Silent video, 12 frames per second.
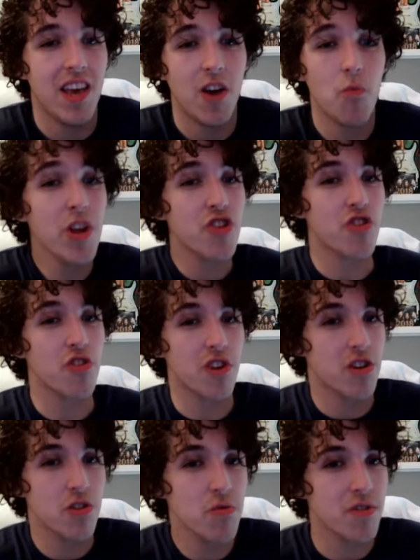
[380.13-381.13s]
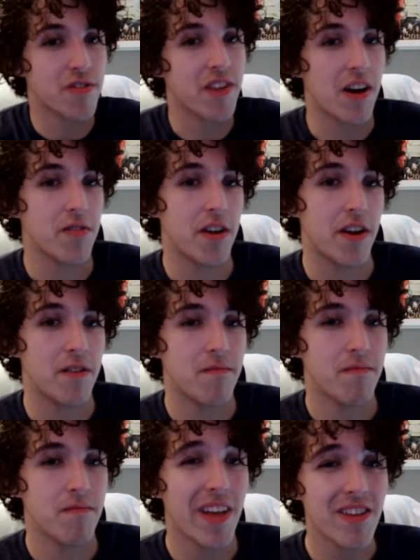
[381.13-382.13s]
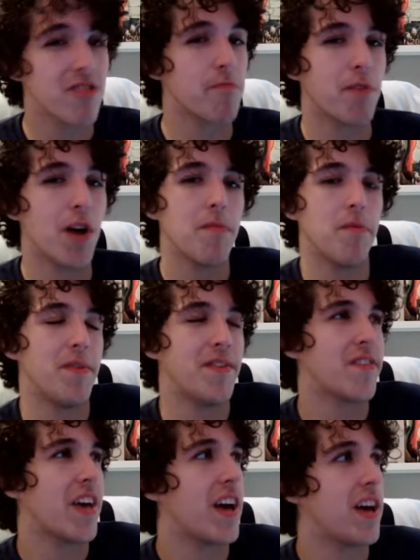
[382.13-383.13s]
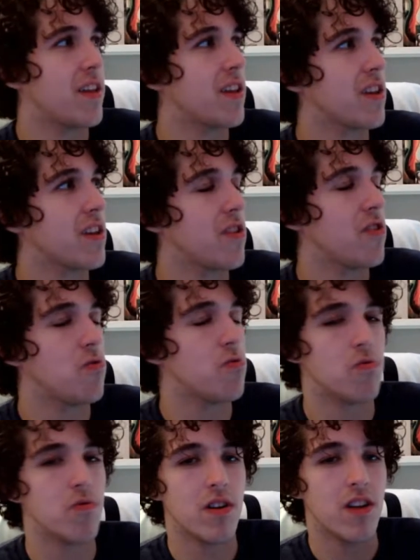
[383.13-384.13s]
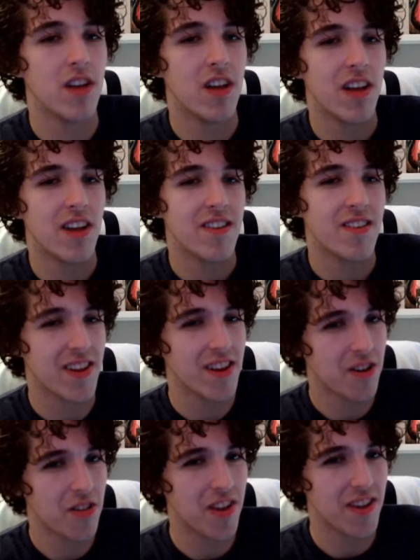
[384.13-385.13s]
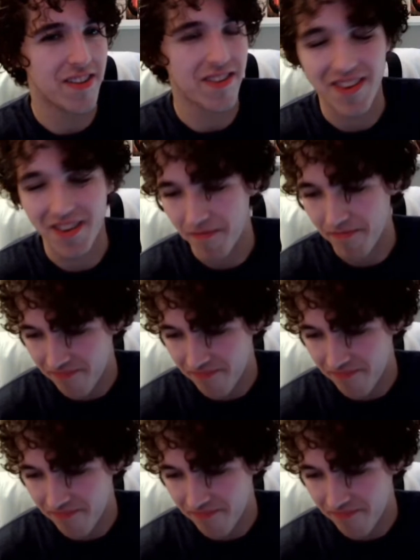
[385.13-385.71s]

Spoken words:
We just look clueless out there. That's the problem, is that you see all these